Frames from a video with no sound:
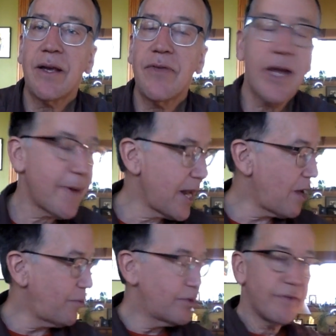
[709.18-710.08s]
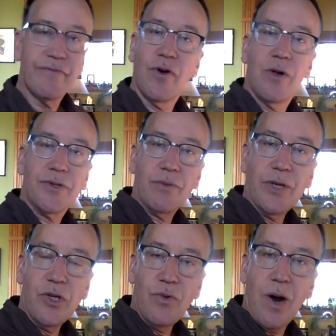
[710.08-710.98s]
Think about how default,
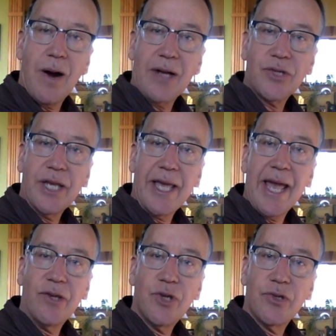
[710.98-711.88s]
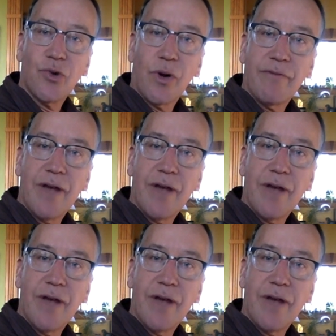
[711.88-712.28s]
when you are actually engaged in sort of